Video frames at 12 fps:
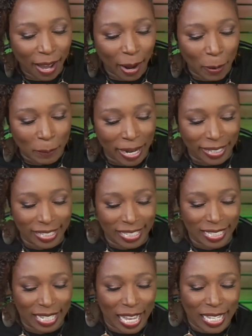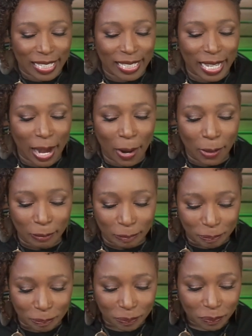Oh my goodness. So
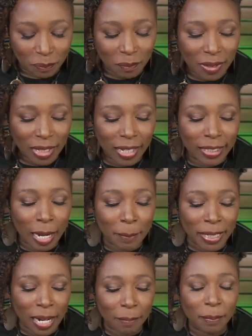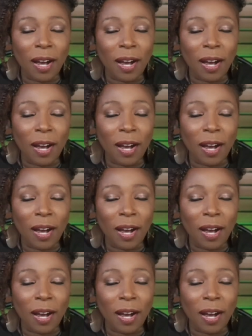coming up